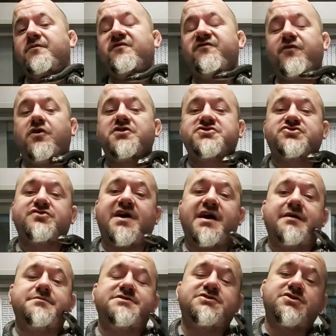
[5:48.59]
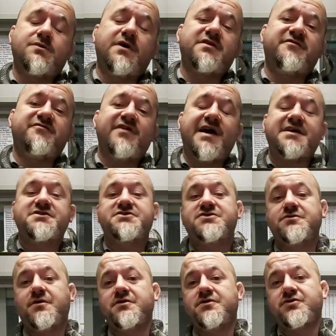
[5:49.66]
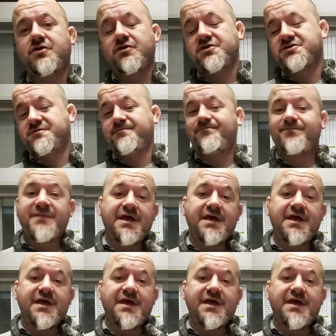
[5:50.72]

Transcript: four stripes, two on the flanks, two on the dorsum,